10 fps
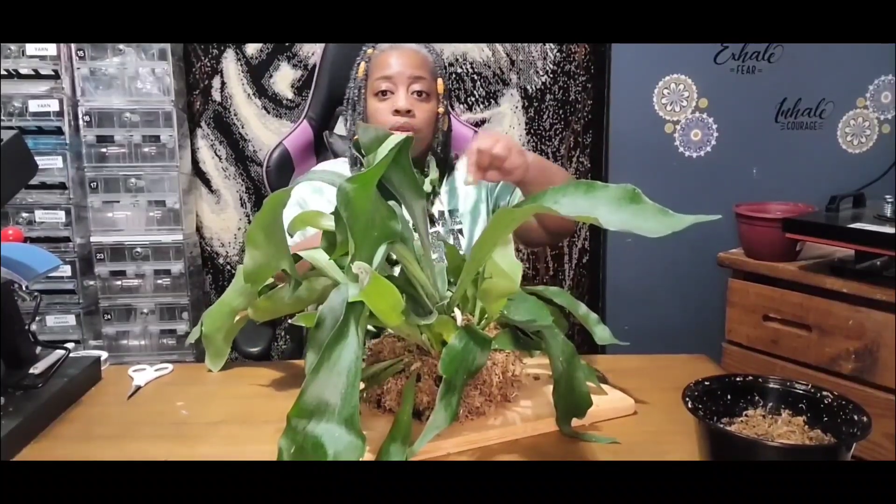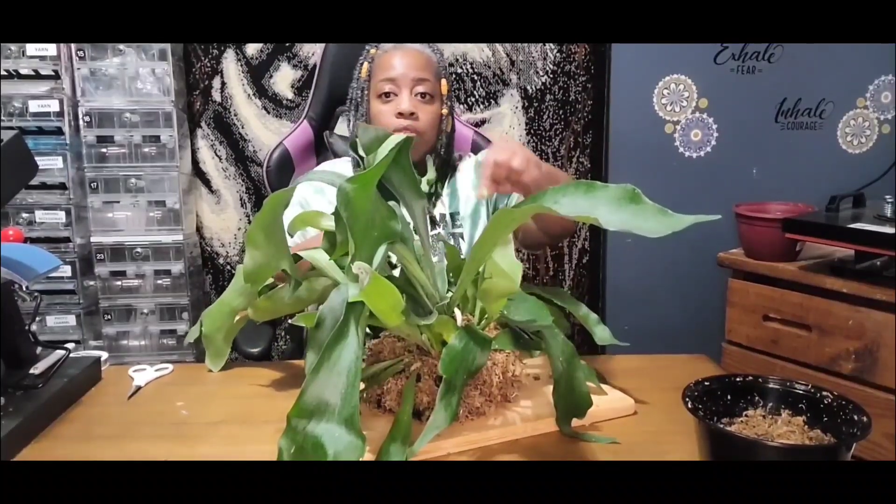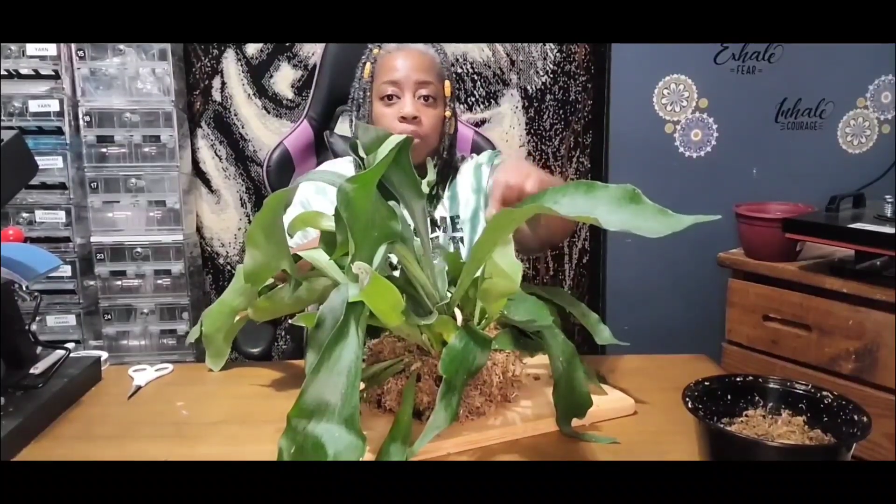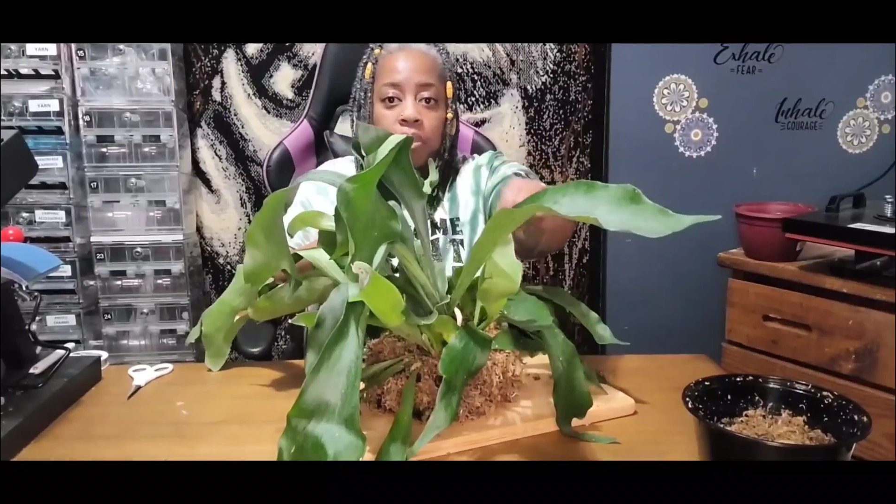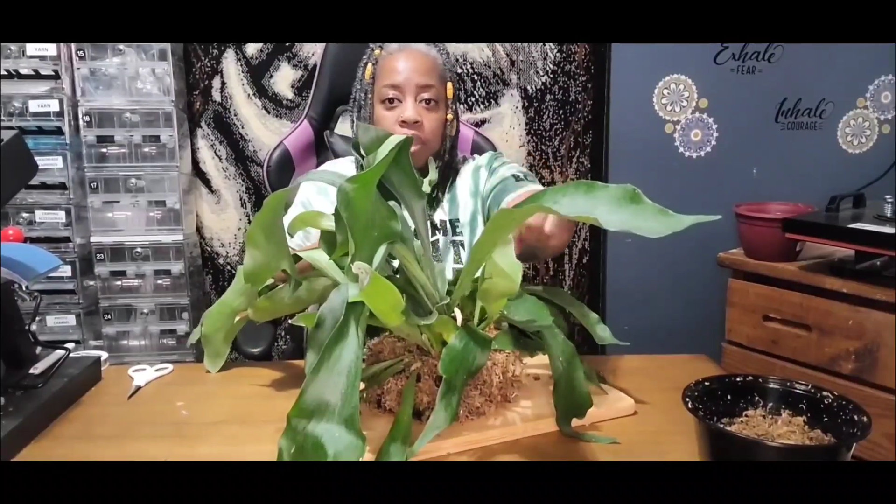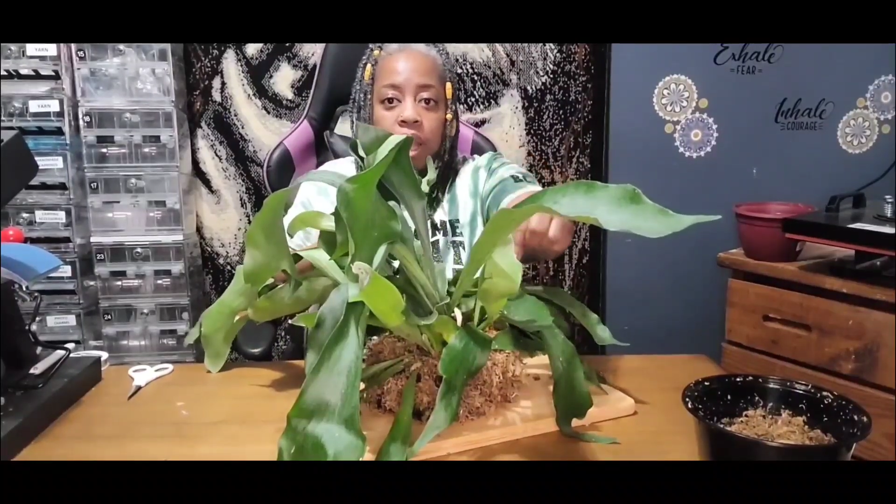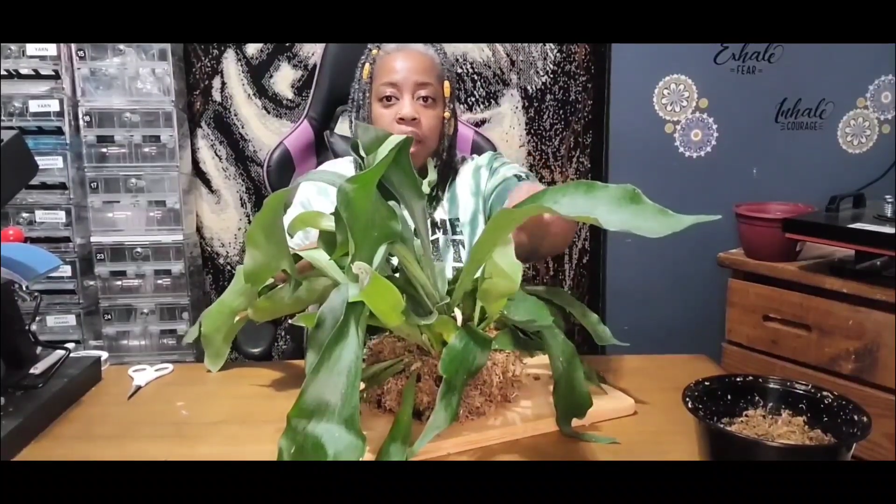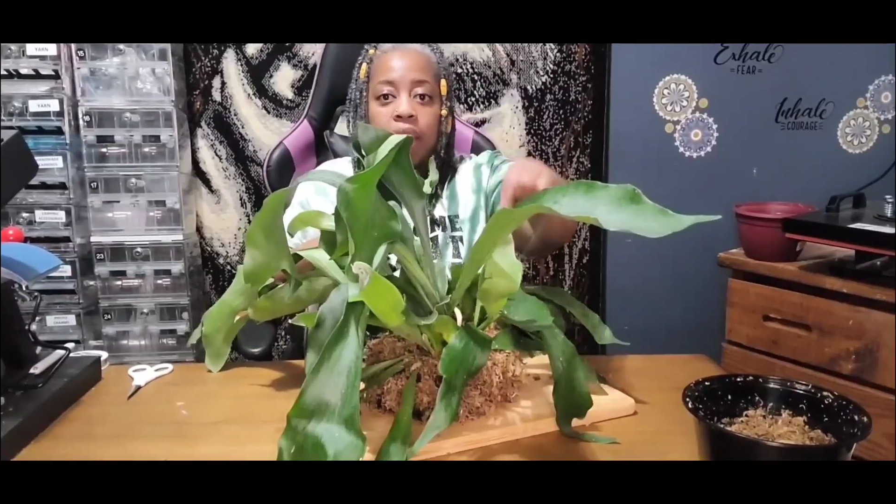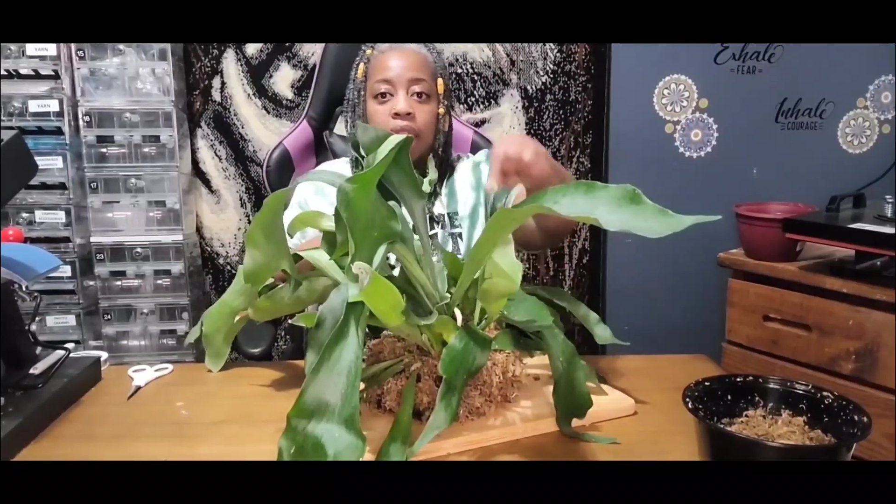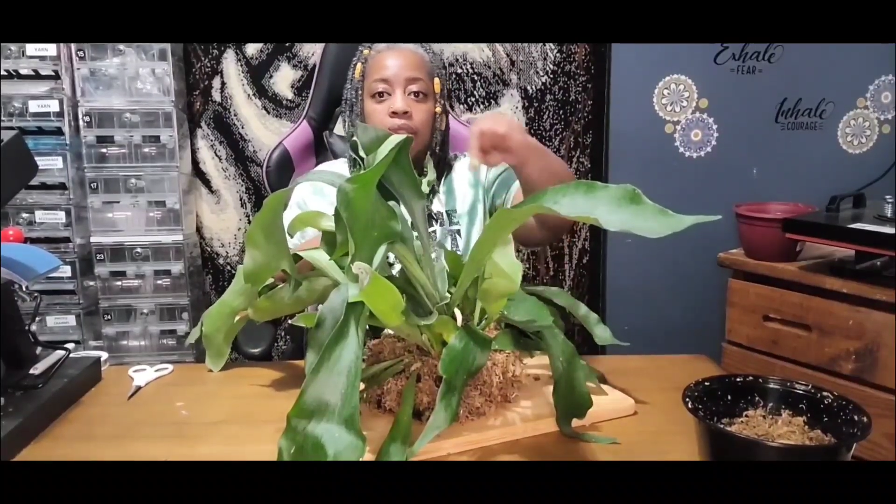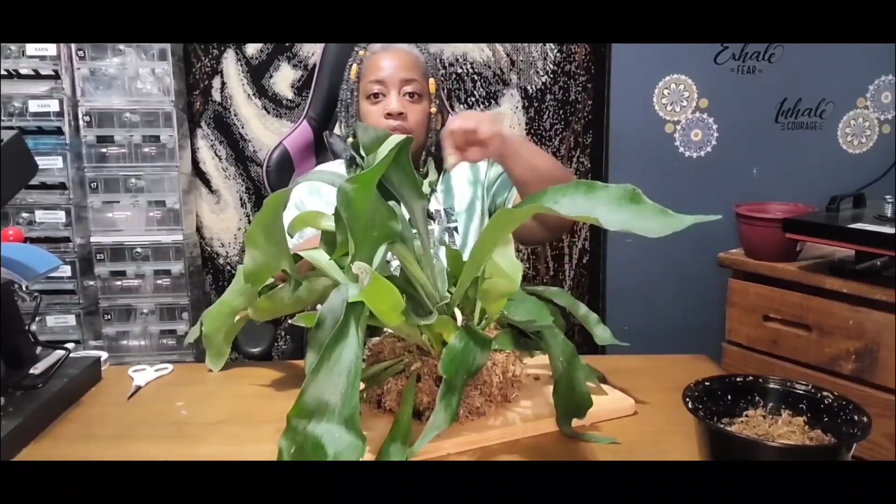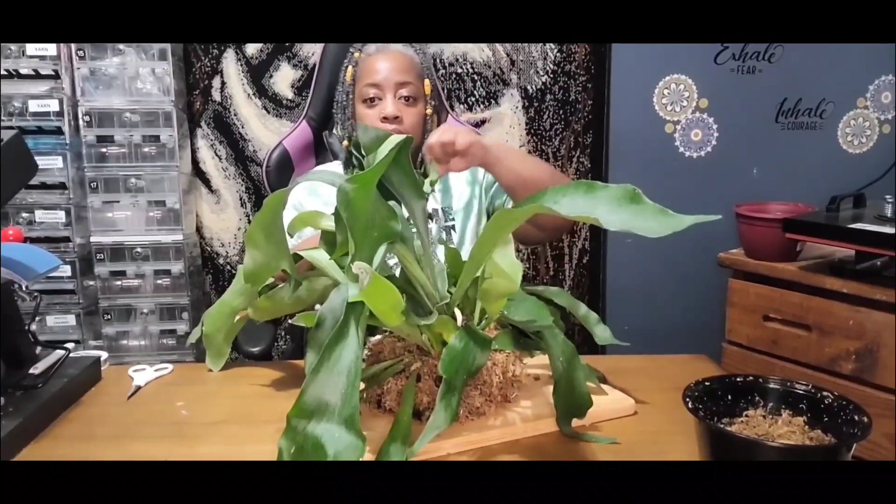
from side to